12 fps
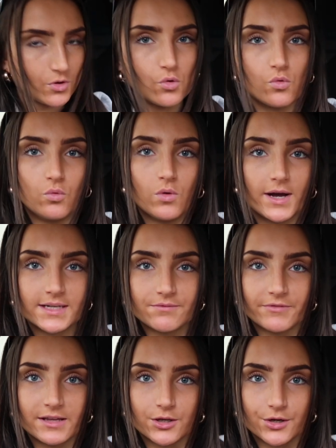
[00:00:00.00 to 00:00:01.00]
Oh, I didn't
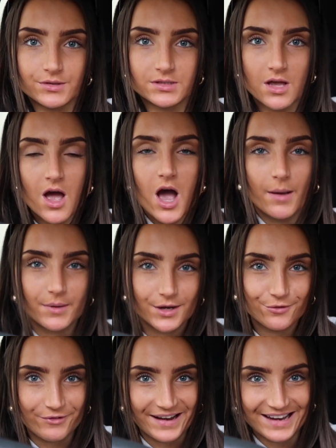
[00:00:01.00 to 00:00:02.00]
rate those. I'm
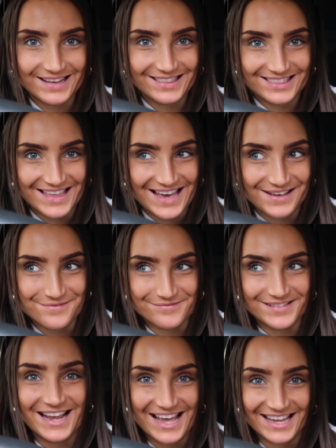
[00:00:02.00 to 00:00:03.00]
gonna rate them
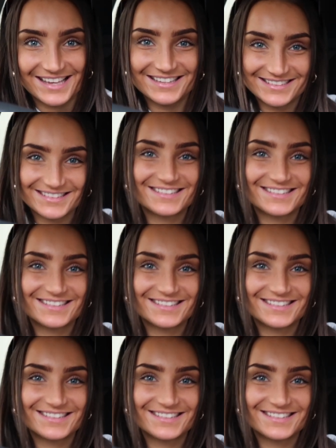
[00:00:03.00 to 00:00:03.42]
an 8.